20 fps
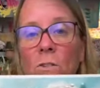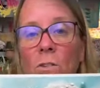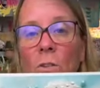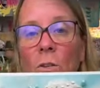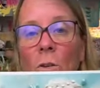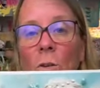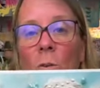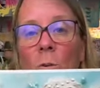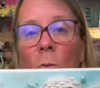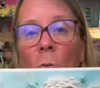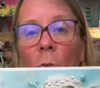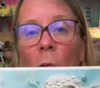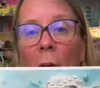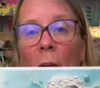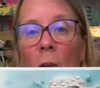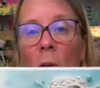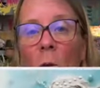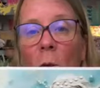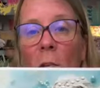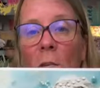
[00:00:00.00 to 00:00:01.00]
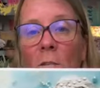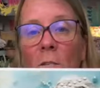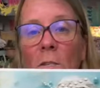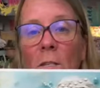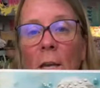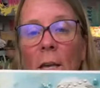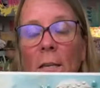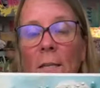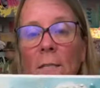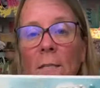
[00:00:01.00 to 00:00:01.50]
to that you could
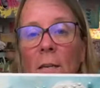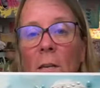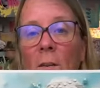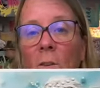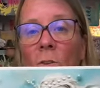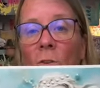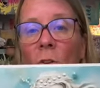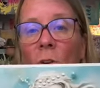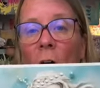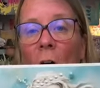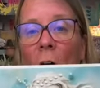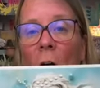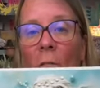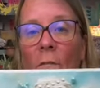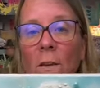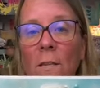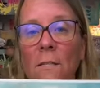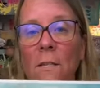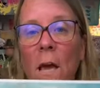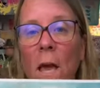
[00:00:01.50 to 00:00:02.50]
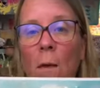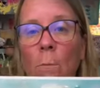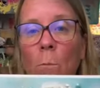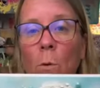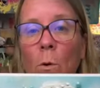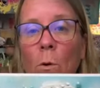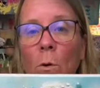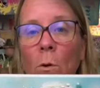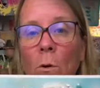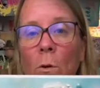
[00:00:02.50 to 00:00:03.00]
just like sit on your coffee
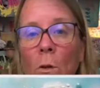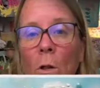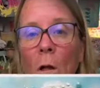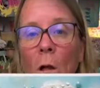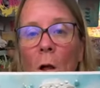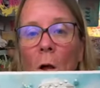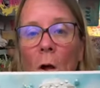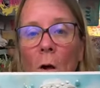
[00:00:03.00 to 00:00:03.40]
table